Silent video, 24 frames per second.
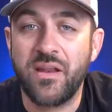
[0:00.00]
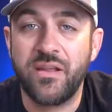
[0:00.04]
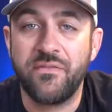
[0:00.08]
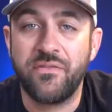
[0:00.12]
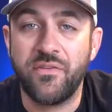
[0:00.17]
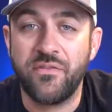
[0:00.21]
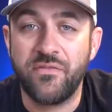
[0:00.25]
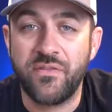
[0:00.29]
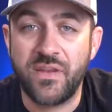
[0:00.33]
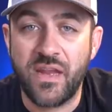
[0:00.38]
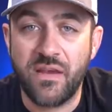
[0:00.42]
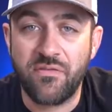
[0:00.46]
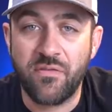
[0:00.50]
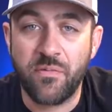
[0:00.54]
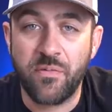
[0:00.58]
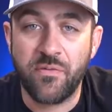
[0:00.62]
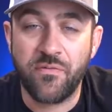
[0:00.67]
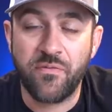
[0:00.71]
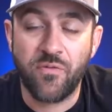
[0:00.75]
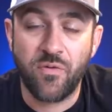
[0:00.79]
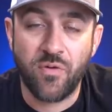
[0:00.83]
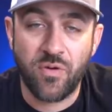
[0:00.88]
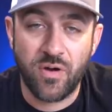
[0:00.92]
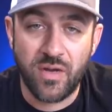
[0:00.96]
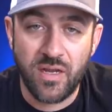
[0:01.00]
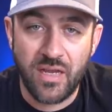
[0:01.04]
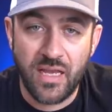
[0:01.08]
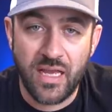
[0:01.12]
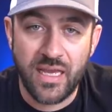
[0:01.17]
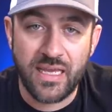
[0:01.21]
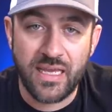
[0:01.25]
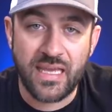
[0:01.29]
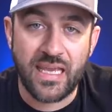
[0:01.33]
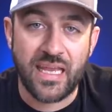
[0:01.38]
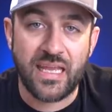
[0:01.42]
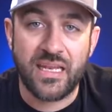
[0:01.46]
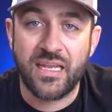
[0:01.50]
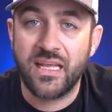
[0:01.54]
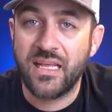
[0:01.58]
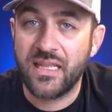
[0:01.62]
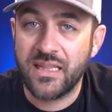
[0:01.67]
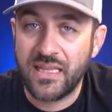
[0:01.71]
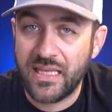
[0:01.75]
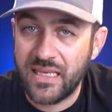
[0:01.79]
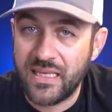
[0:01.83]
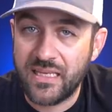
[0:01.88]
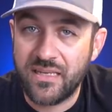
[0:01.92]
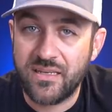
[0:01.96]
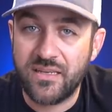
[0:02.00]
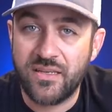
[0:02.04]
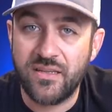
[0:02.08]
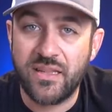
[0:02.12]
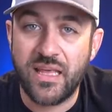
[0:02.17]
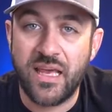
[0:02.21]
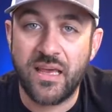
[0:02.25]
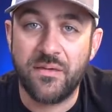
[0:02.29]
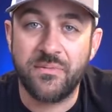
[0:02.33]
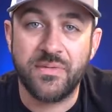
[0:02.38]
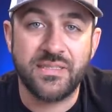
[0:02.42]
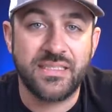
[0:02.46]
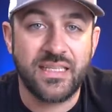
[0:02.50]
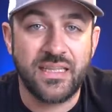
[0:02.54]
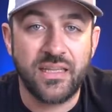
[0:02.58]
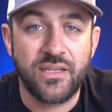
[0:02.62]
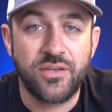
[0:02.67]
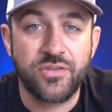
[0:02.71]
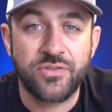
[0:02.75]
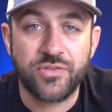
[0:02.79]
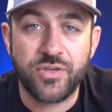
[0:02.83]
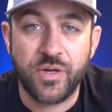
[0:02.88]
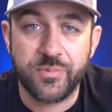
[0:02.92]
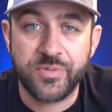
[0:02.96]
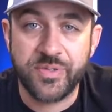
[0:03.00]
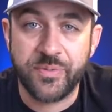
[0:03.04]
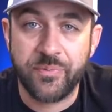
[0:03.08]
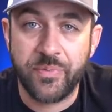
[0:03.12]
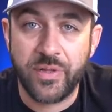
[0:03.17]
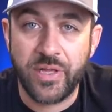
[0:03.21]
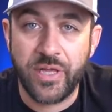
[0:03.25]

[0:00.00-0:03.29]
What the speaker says: out if you've never before. Again, link to them is in the description